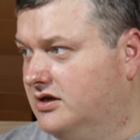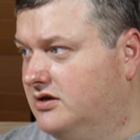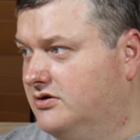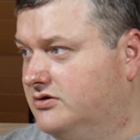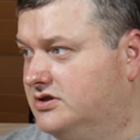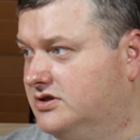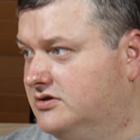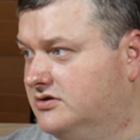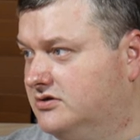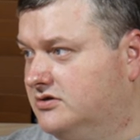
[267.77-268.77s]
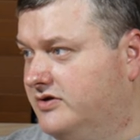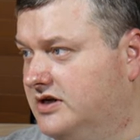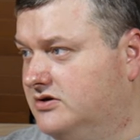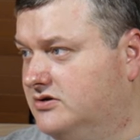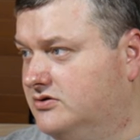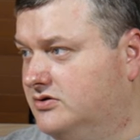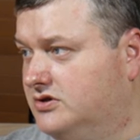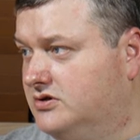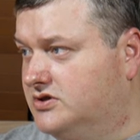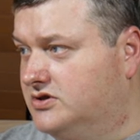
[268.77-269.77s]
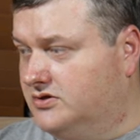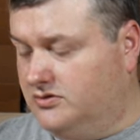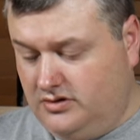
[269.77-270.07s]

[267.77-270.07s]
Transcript: looked quite good, so